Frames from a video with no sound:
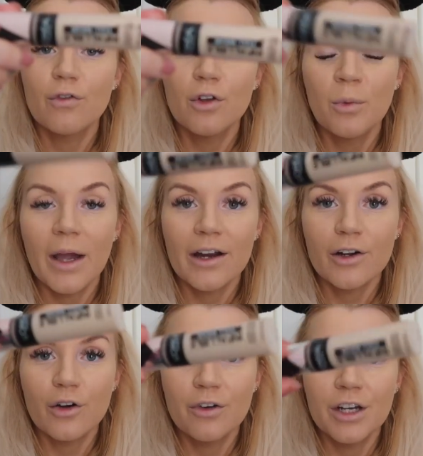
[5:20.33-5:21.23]
Full Wear
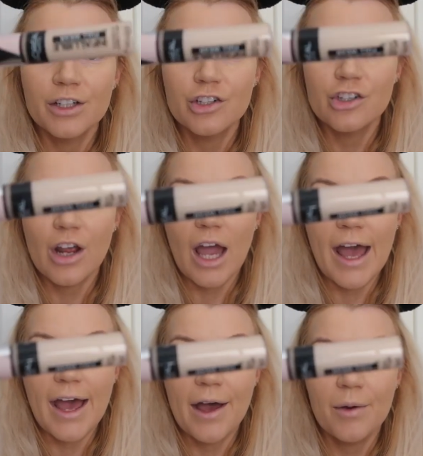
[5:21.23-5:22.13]
Coverage
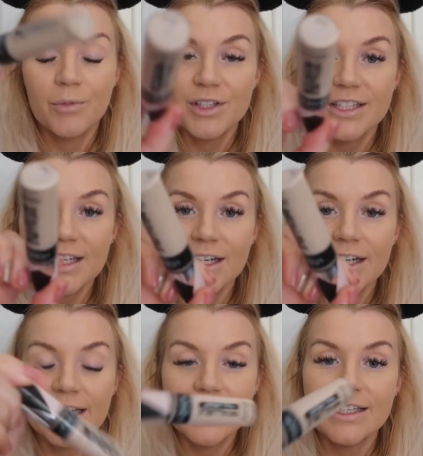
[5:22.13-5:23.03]
Concealer.
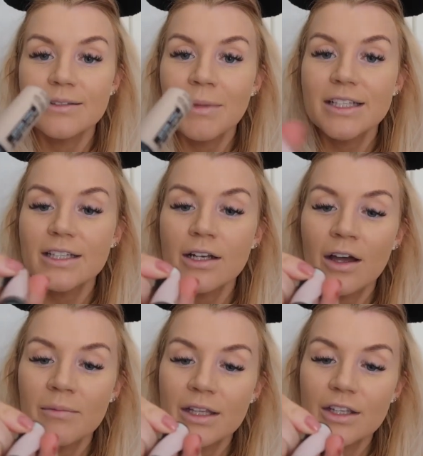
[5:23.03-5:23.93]
It is amazing.
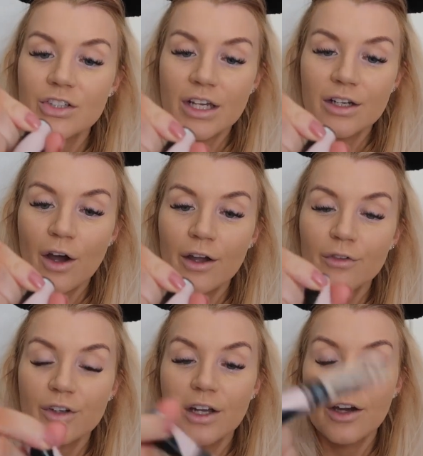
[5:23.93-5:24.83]
I'm in the shade
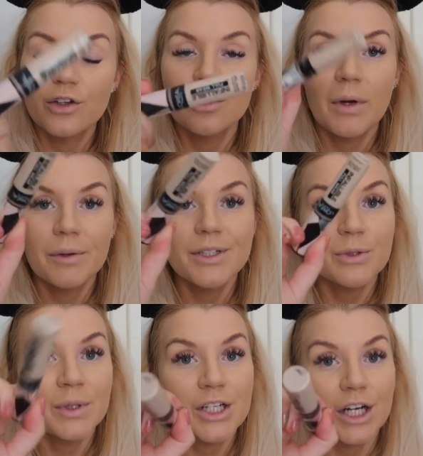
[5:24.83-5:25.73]
Ivory. I could probably
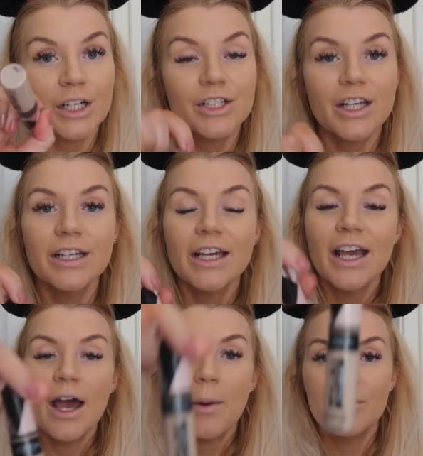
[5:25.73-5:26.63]
do a darker shade,
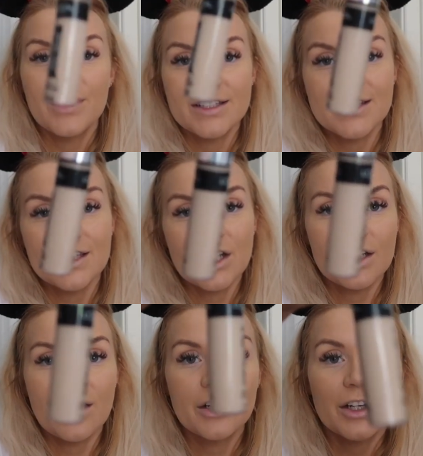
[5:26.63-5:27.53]
but this is the
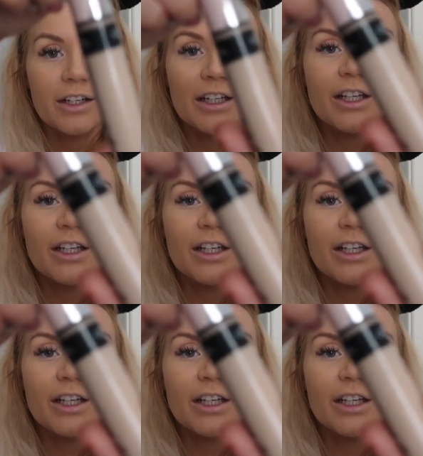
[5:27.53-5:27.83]
shade that I currently